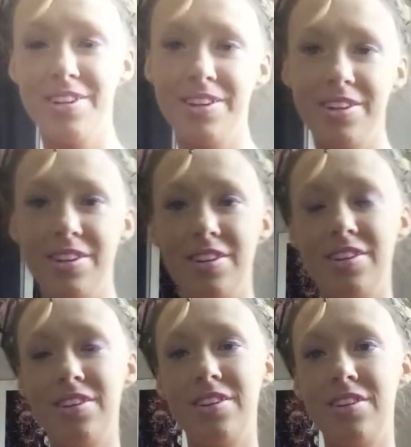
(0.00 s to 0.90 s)

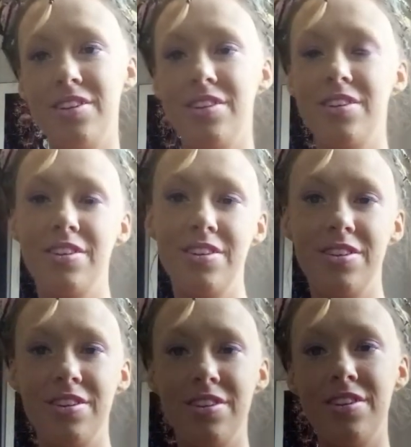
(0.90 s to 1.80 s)

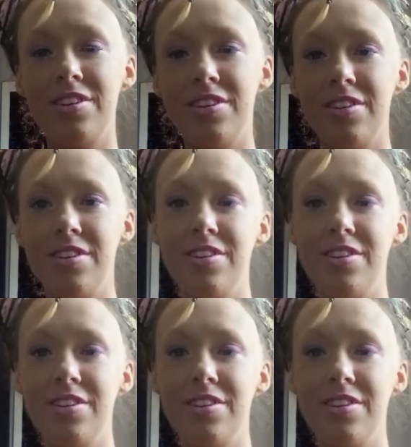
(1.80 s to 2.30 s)
(no one is talking)